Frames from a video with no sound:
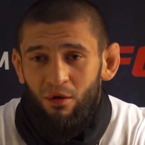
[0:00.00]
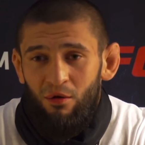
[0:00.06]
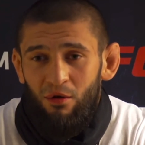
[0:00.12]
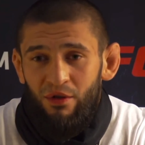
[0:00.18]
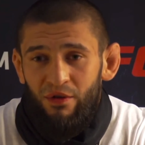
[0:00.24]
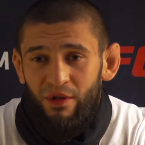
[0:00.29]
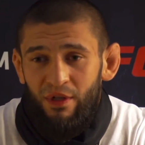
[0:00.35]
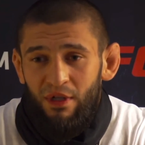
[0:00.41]
I
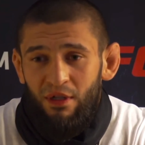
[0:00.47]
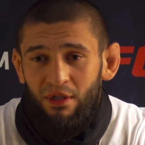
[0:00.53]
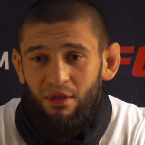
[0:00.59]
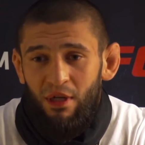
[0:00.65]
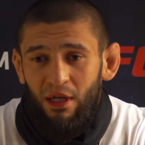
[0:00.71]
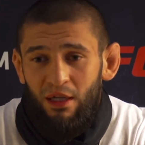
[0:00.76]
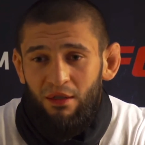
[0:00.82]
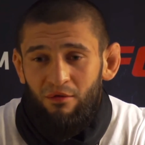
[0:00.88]
won't
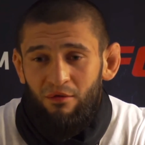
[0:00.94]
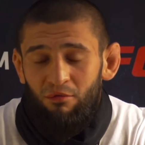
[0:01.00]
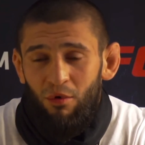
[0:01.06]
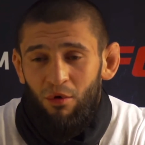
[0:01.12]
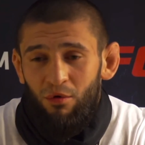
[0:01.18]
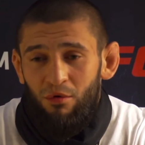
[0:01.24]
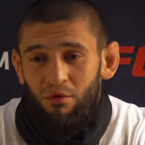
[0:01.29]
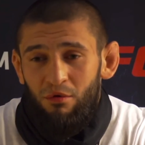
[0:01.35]
take like
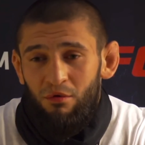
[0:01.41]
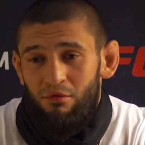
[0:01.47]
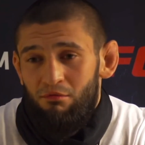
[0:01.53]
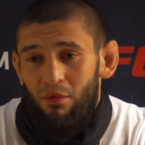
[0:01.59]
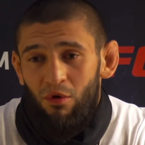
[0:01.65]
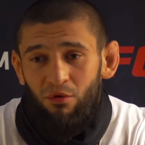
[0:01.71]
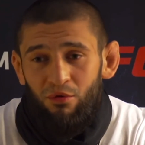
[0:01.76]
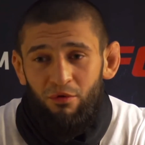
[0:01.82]

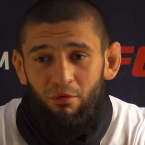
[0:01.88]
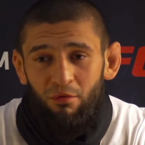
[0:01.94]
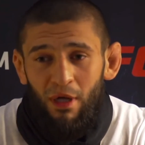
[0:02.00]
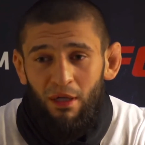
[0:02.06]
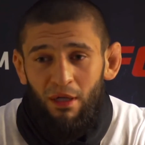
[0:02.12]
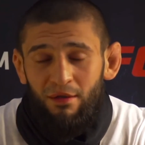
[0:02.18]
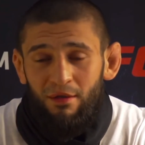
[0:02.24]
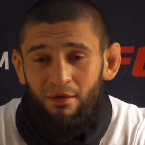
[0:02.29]
both
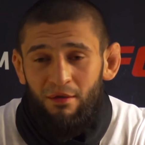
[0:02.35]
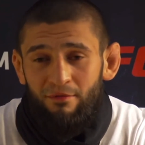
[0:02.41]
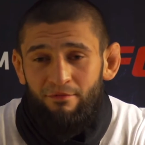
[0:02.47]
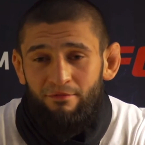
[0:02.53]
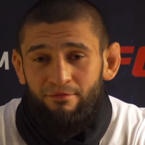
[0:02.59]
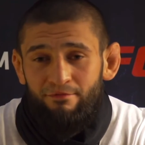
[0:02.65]
belts.